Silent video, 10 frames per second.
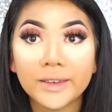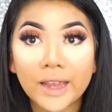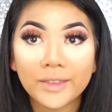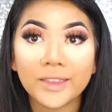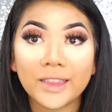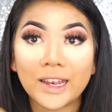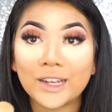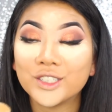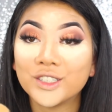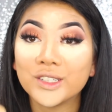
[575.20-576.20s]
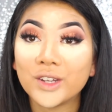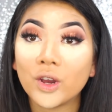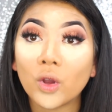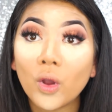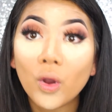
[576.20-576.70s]
Now that the lashes are
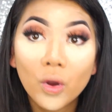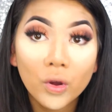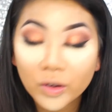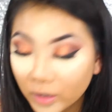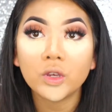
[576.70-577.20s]
stuck on,